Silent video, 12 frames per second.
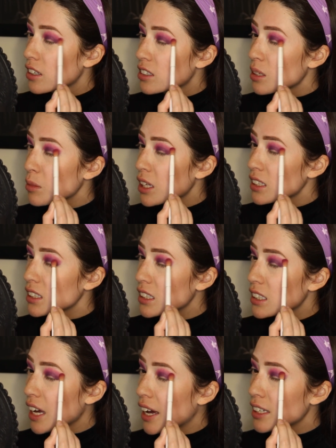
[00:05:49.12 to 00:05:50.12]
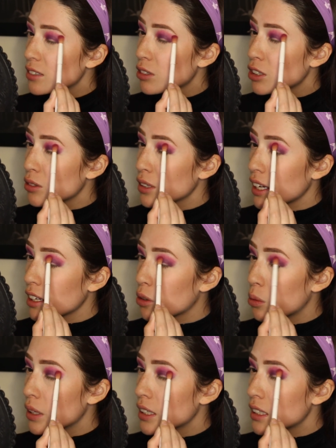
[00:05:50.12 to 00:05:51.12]
Some classes, yes, we're doing like
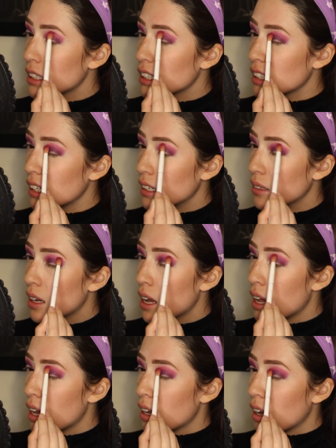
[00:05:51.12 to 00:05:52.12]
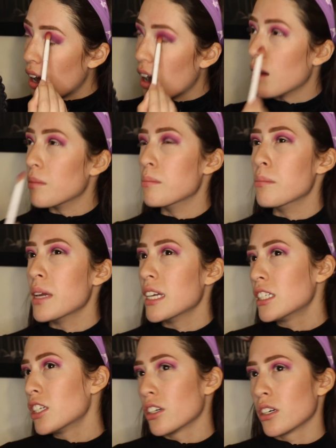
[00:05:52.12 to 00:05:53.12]
quizzes and
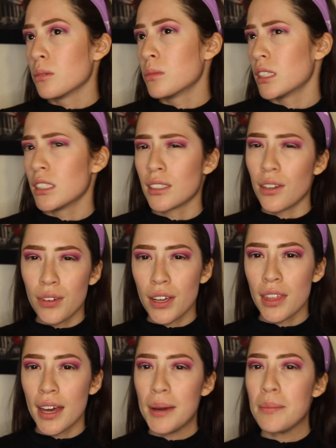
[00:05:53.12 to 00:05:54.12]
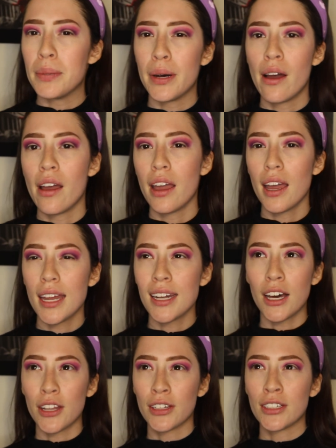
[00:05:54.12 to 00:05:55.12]
midterms and stuff like that, but
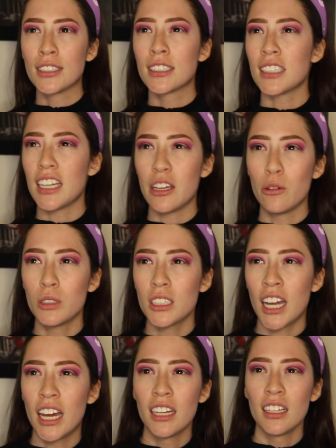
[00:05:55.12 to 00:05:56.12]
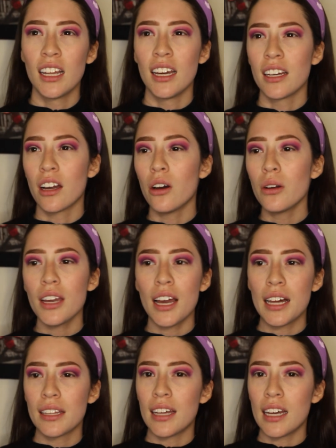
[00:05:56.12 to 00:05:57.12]
in others it was kind of like, oh
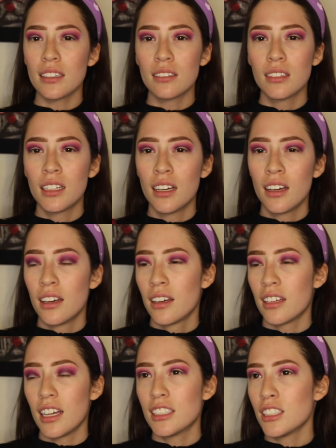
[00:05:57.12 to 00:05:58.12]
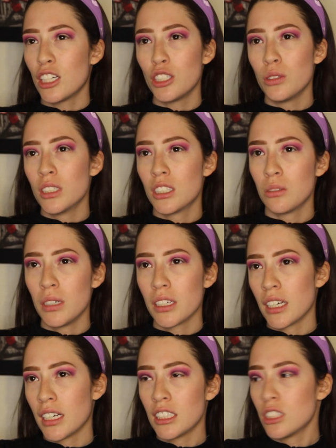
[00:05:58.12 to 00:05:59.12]
yeah, that it's not due this week,
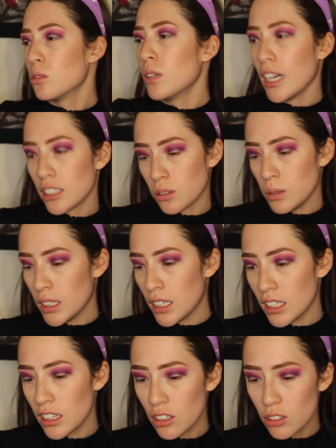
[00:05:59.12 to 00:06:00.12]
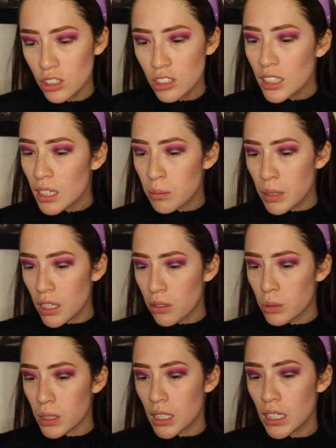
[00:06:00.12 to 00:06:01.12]
like it's due next week. And they were just like
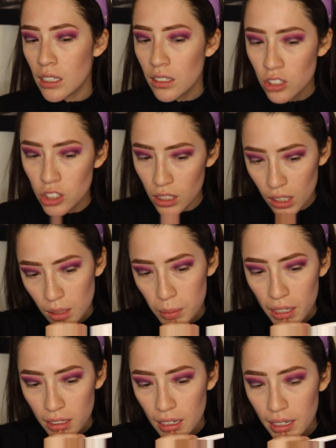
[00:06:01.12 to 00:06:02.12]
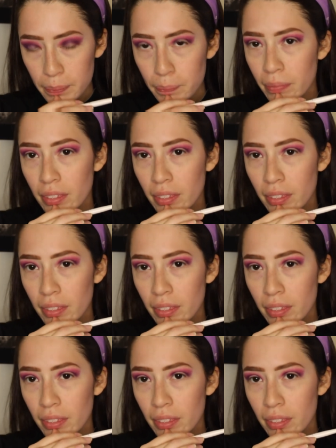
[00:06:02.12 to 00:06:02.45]
being really chill about it.